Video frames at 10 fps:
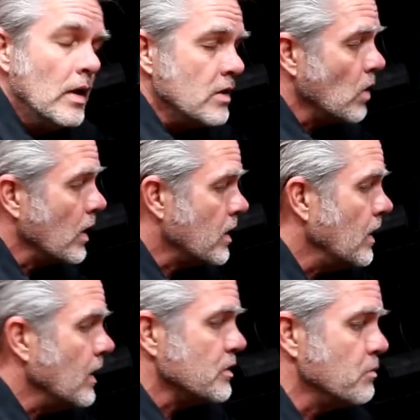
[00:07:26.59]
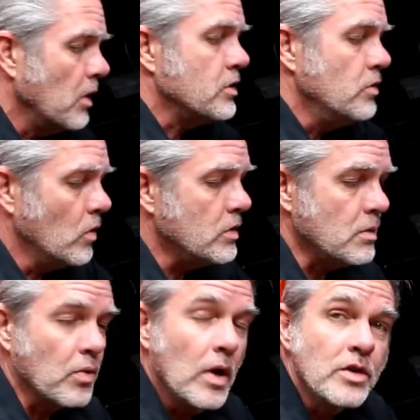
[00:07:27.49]
so I get as much noise
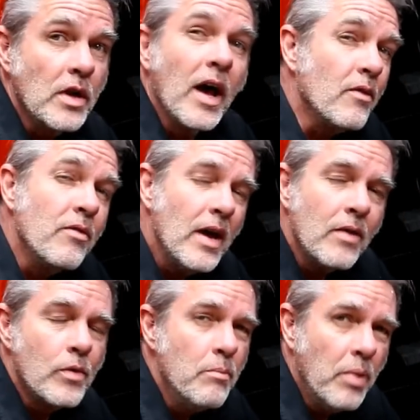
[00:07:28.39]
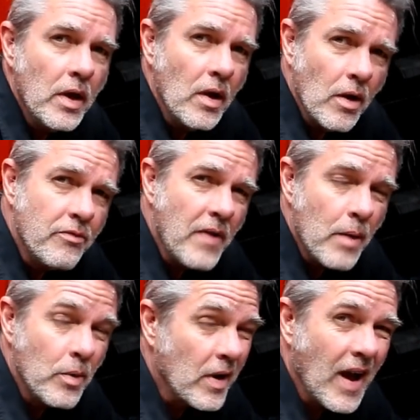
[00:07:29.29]
suppression out of every bit of
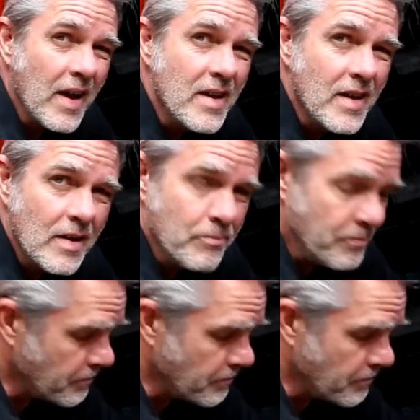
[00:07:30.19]
fabric I get.